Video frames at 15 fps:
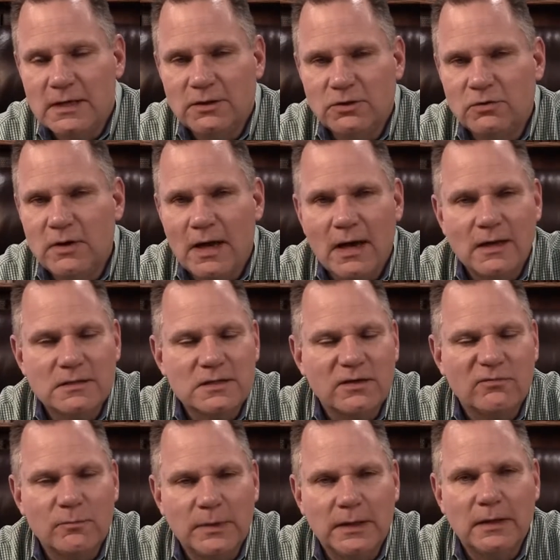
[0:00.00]
You guys
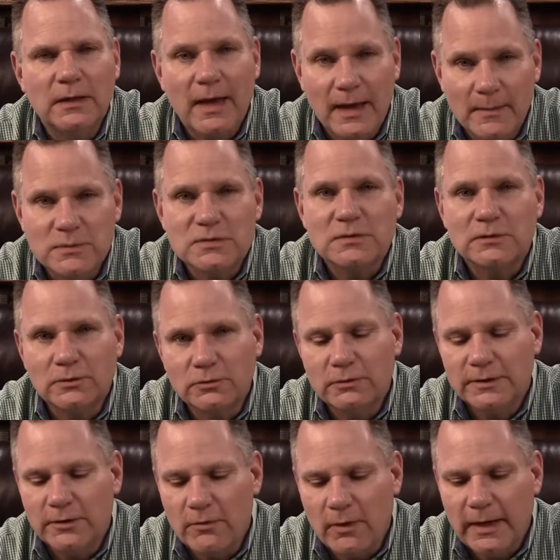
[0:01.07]
have been
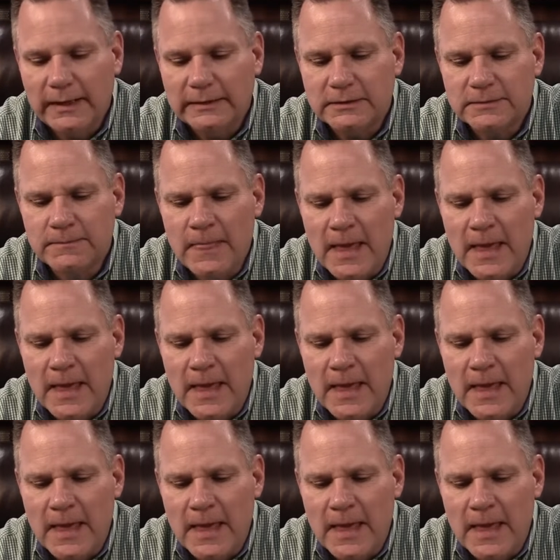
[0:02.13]
absolutely great.